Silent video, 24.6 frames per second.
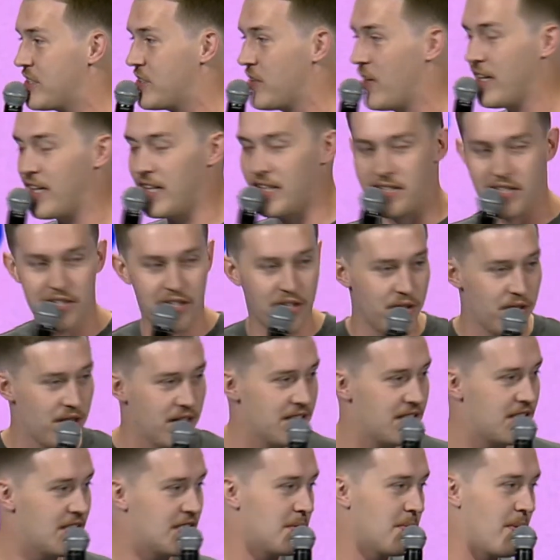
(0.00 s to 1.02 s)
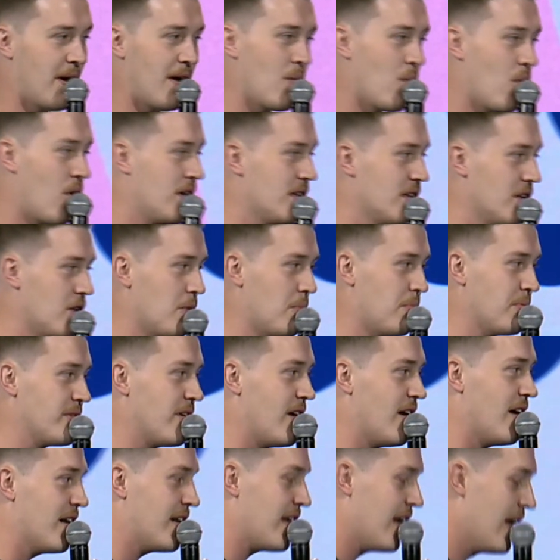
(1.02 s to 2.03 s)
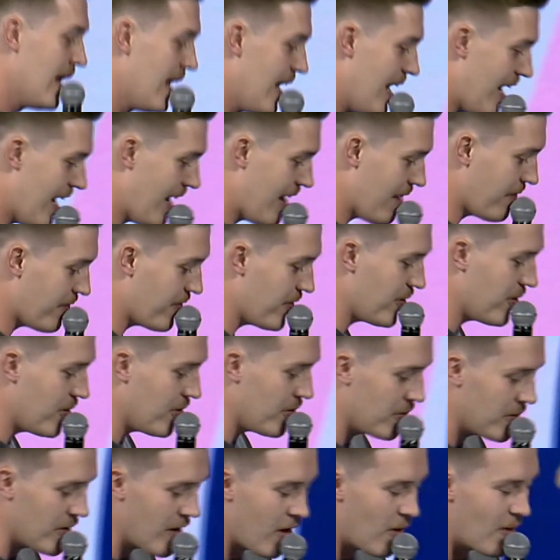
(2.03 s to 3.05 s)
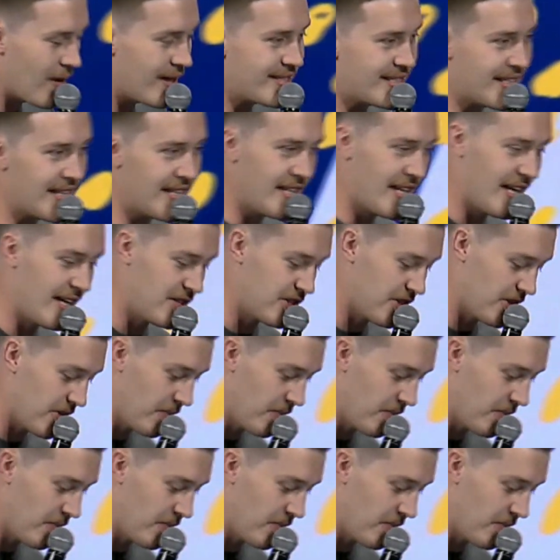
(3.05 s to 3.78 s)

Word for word: so I get to do this as my one little plug. If you know a teenager,